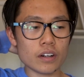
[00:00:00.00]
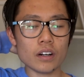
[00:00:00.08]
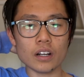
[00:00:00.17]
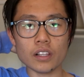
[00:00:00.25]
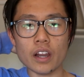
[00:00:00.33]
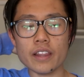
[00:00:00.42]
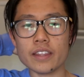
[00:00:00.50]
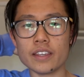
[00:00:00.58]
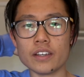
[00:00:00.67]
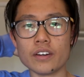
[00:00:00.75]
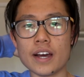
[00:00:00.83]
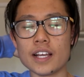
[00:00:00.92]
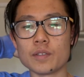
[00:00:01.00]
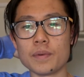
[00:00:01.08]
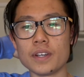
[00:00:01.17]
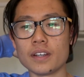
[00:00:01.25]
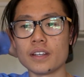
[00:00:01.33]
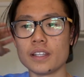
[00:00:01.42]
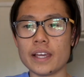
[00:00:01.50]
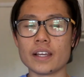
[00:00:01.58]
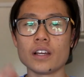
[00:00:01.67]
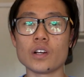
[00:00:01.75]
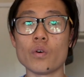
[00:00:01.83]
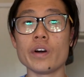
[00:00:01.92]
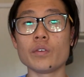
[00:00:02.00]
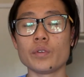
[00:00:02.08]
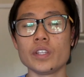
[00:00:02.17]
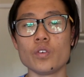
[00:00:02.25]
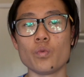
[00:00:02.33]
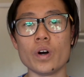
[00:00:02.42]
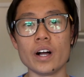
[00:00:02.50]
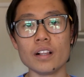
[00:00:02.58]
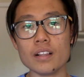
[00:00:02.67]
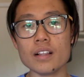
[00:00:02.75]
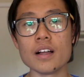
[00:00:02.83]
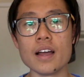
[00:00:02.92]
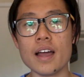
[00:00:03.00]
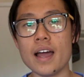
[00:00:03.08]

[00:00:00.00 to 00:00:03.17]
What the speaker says: lot of the year has been like going really well,